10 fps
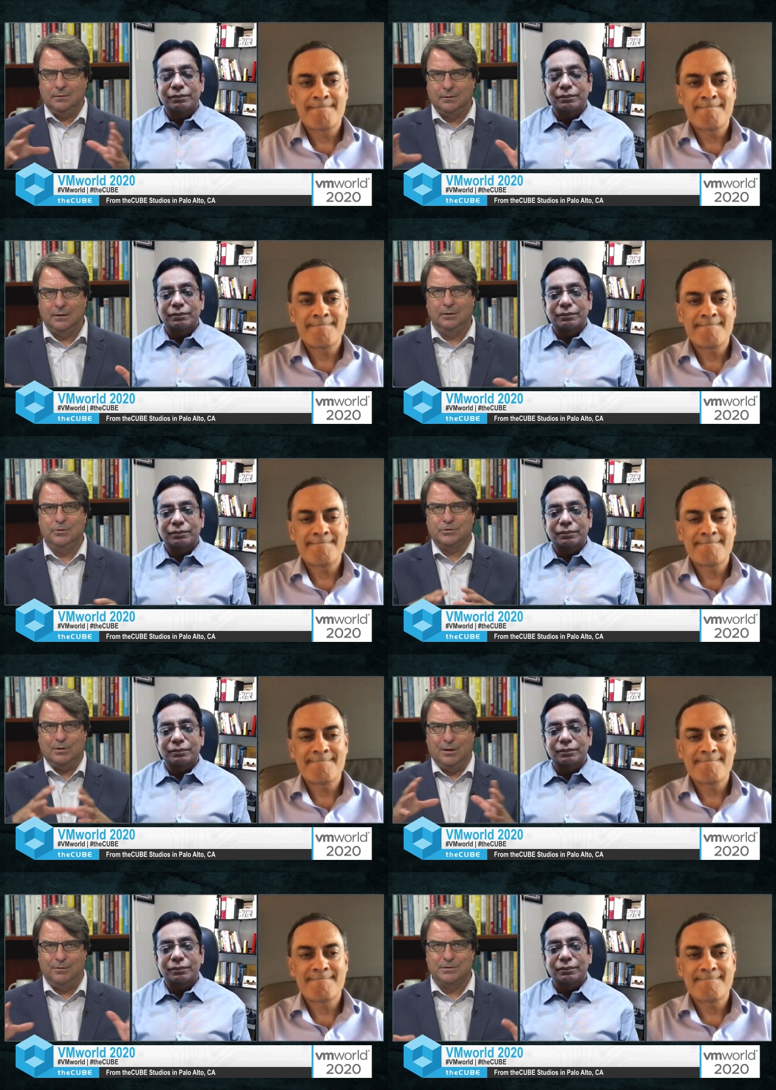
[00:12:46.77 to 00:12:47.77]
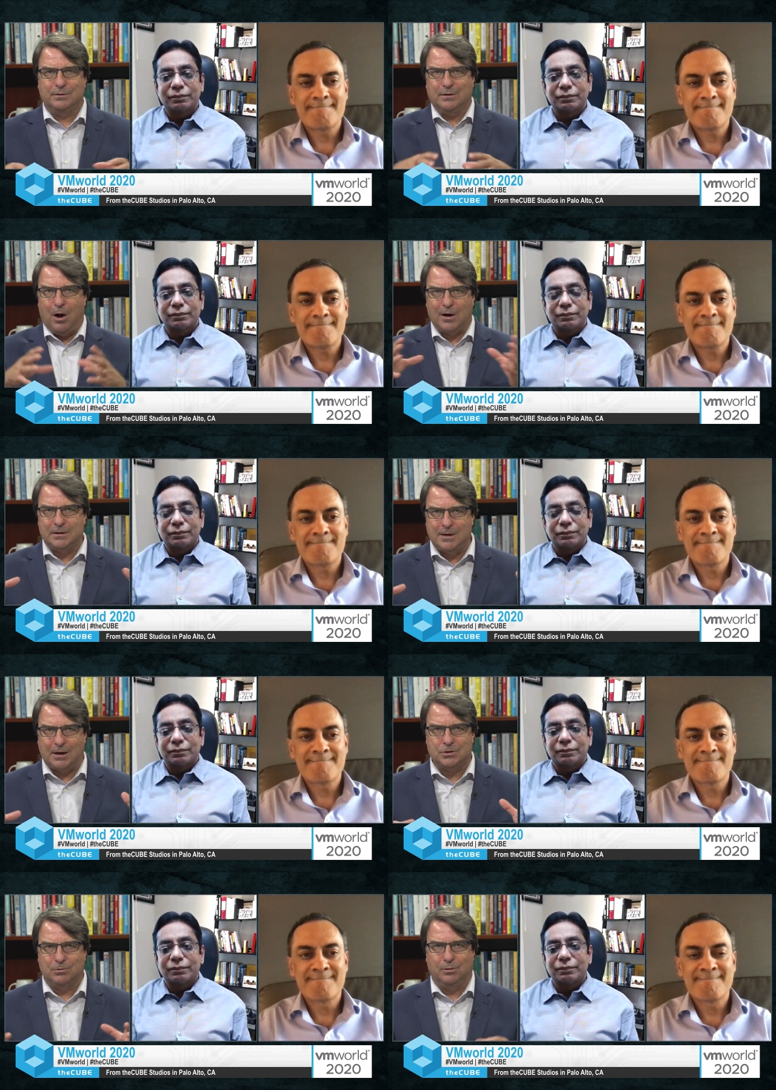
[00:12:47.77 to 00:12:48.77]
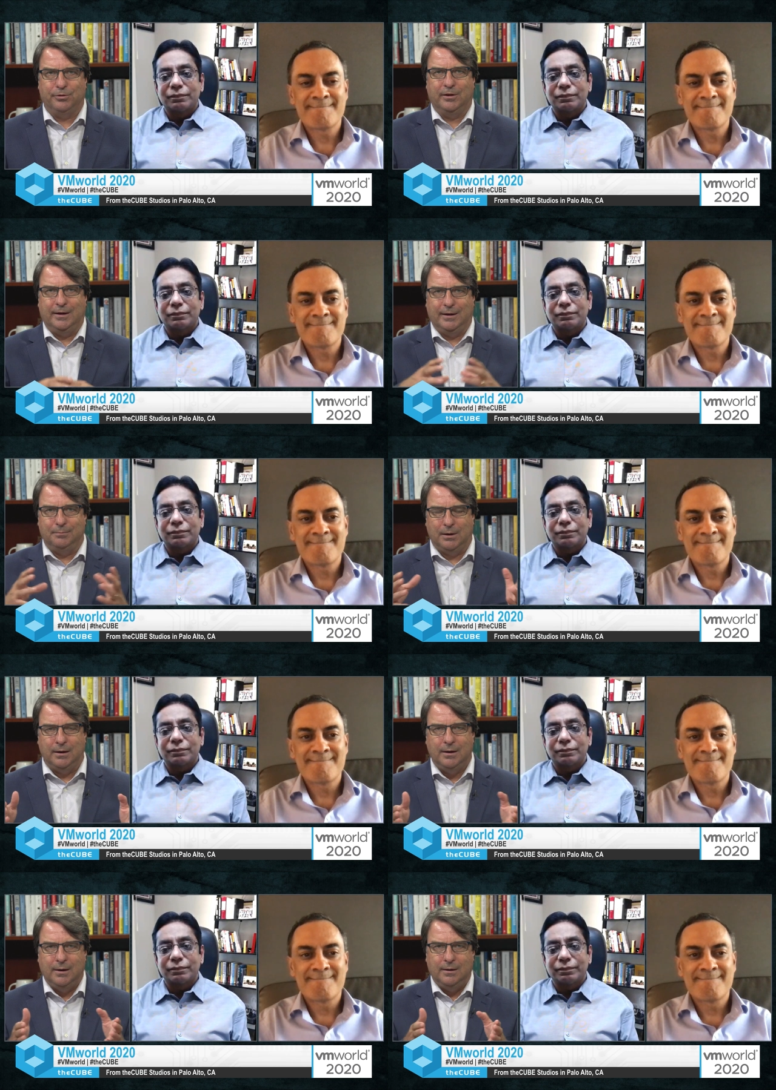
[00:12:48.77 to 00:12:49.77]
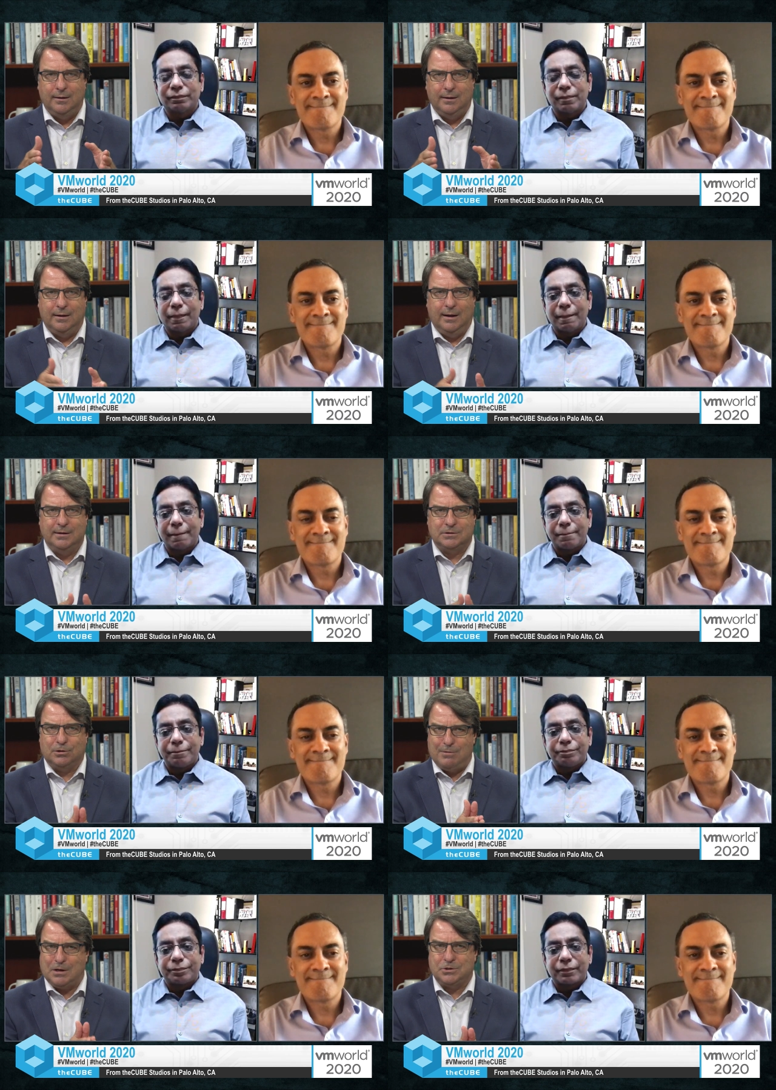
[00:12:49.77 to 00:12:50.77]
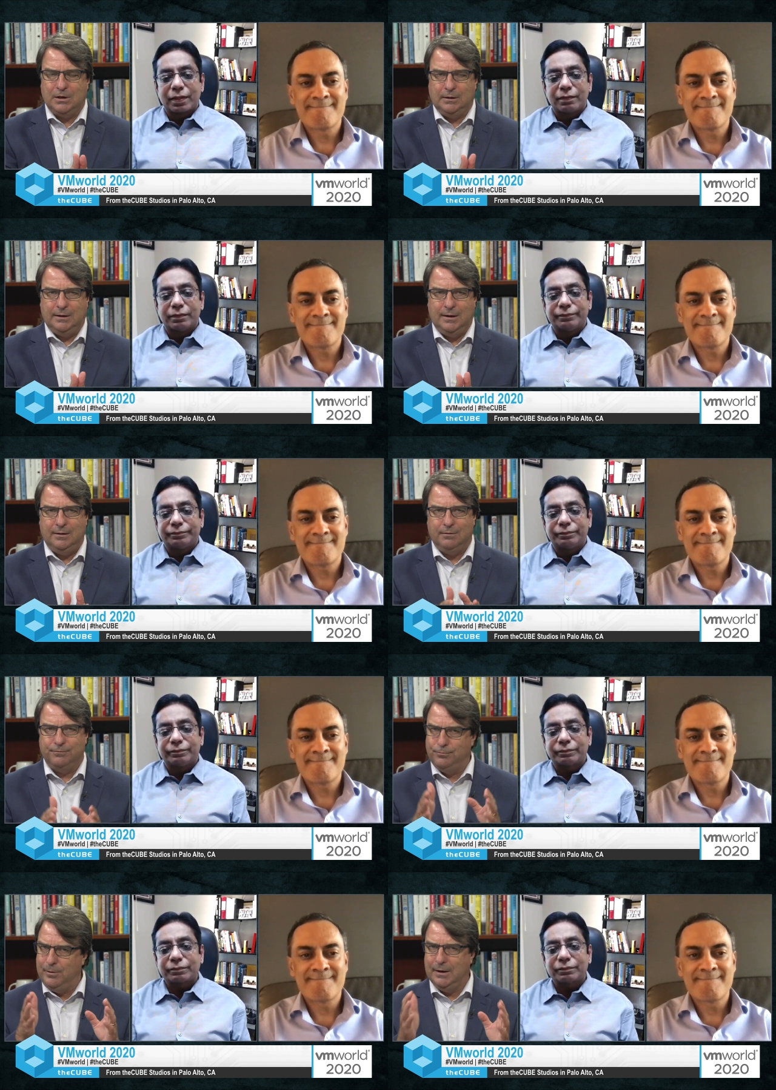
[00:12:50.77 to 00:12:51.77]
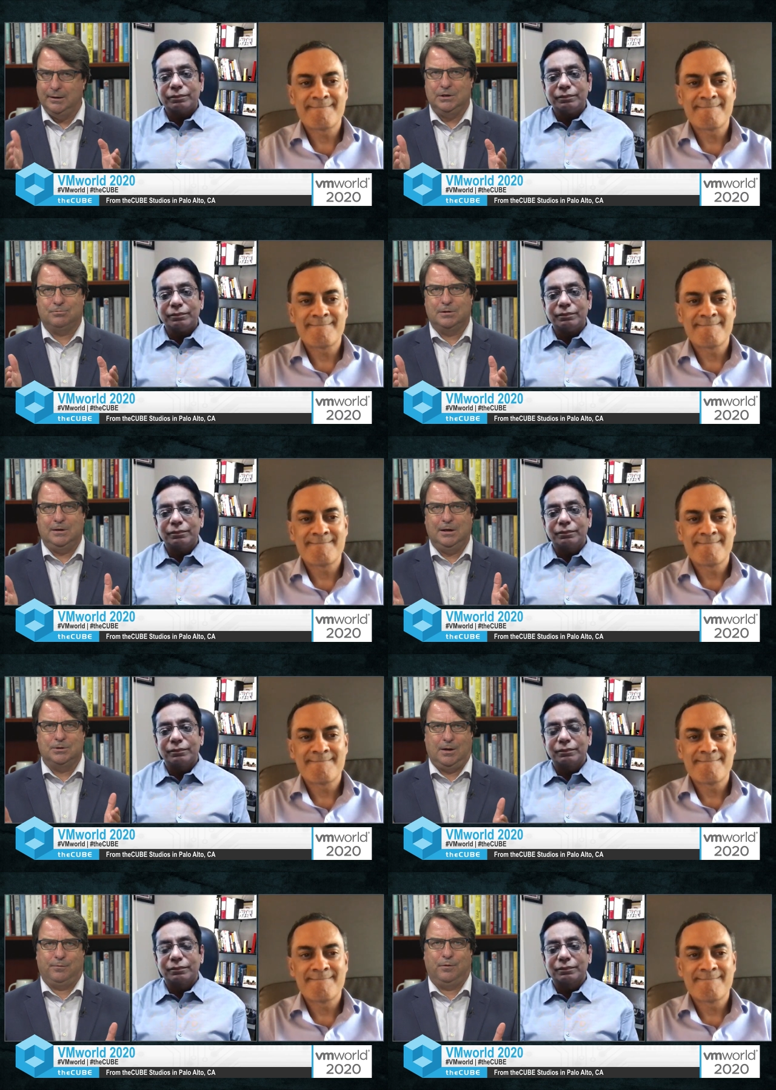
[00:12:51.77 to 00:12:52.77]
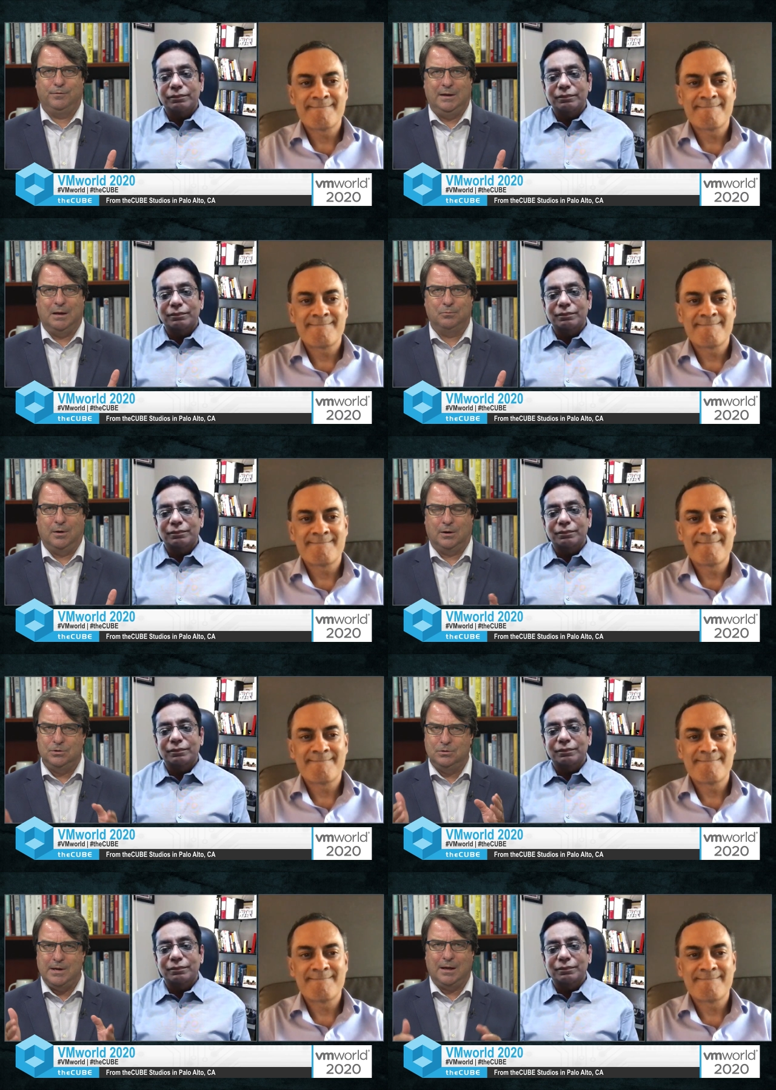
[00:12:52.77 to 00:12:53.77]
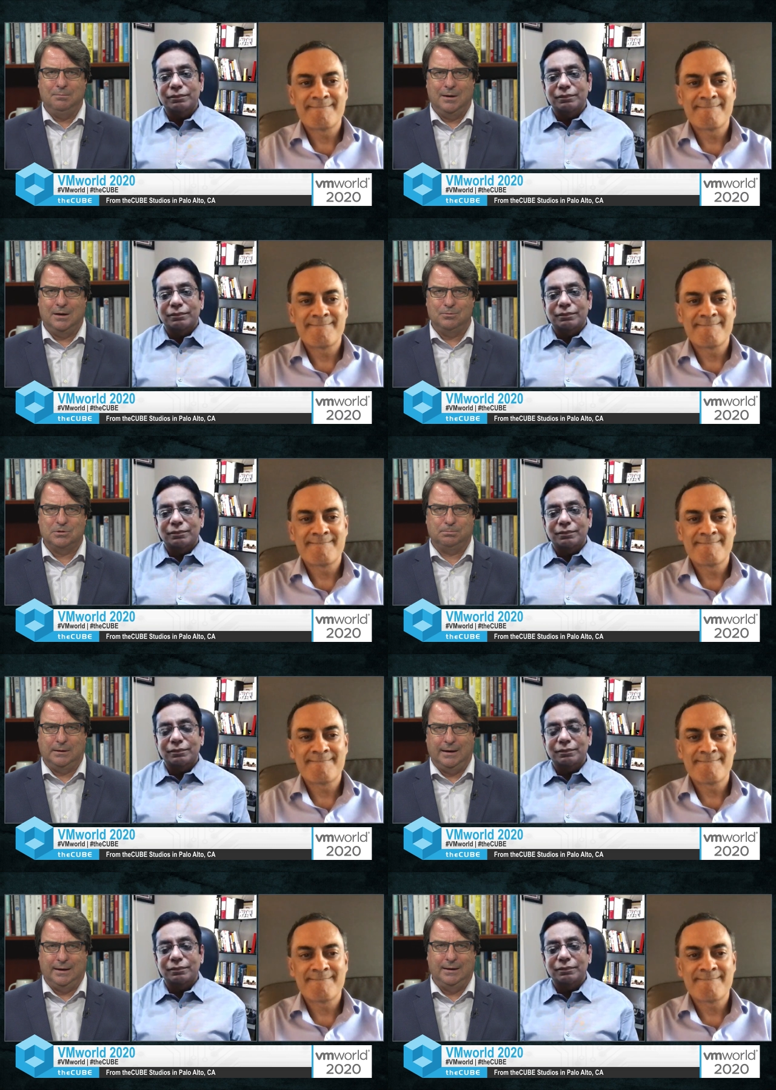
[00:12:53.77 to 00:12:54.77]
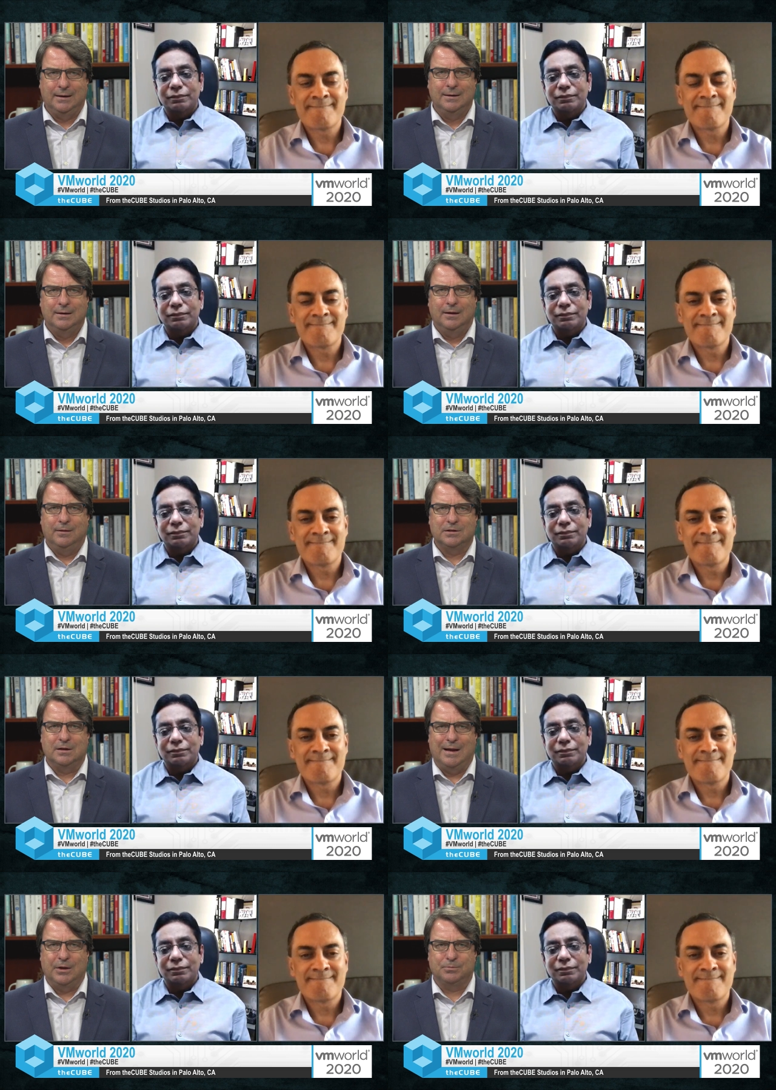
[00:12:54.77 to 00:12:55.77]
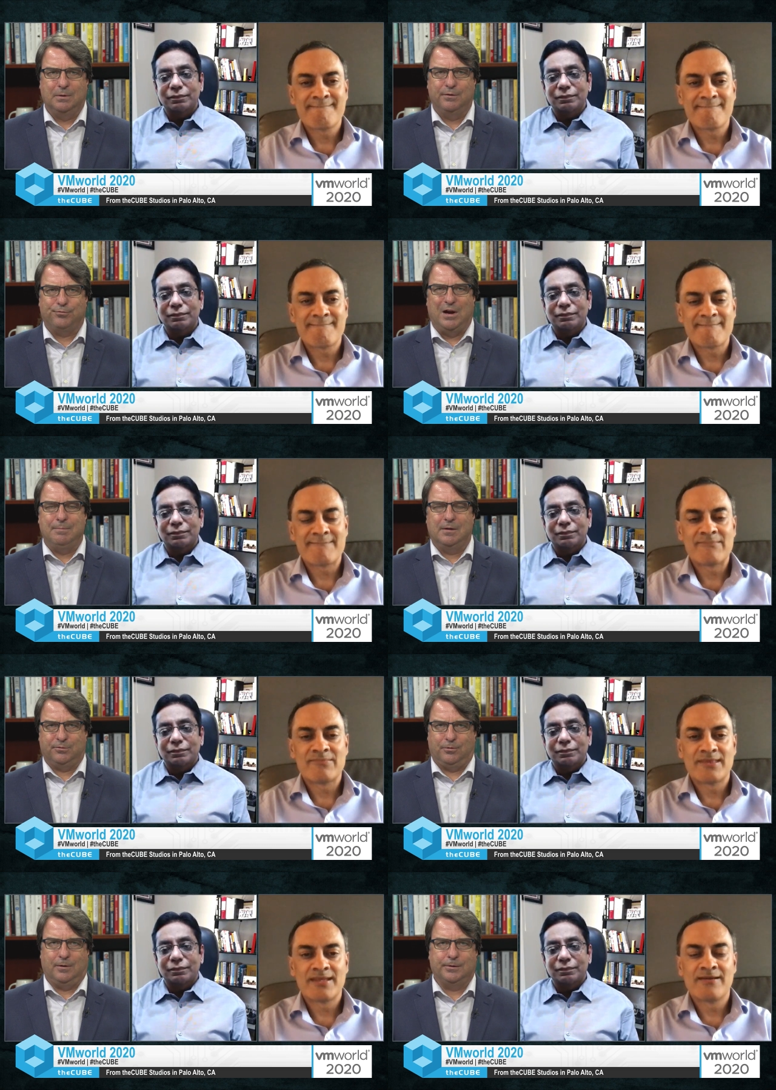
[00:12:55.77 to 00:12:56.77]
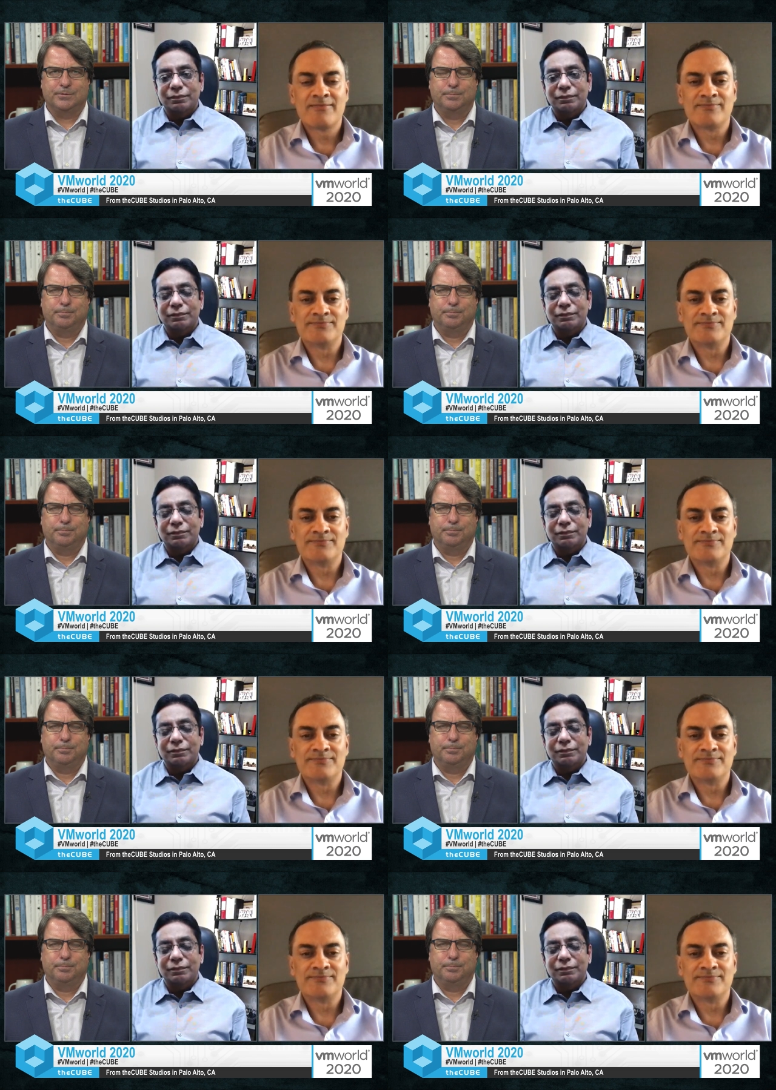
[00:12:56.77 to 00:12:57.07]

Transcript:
Speaker 1: elusive, it's an architectural thing, but it, it's directionally really strategic for VMware. Could you take a minute to explain this announcement and frame this for us?